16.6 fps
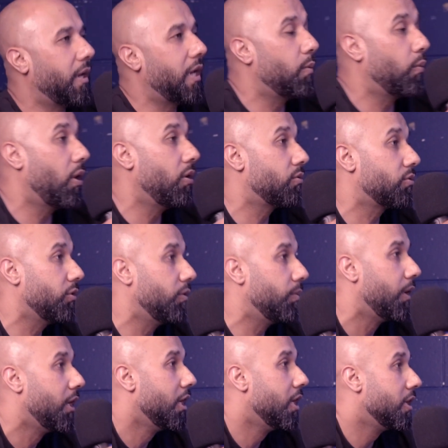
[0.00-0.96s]
in one room,
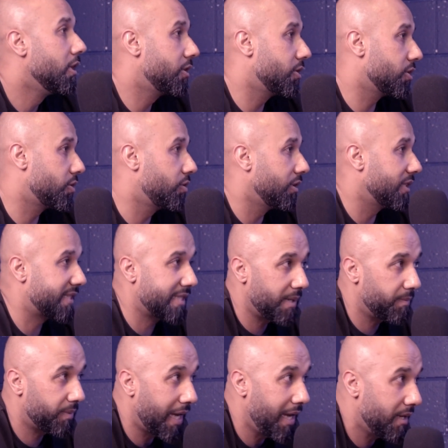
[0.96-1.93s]
just do the
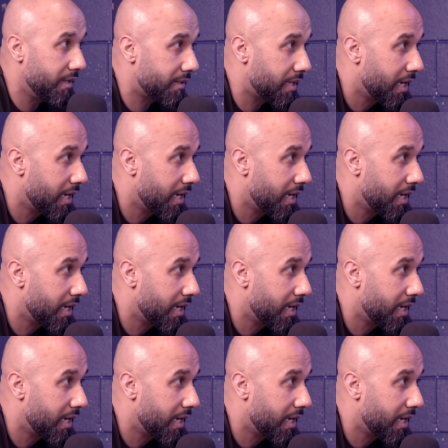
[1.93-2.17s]
same things.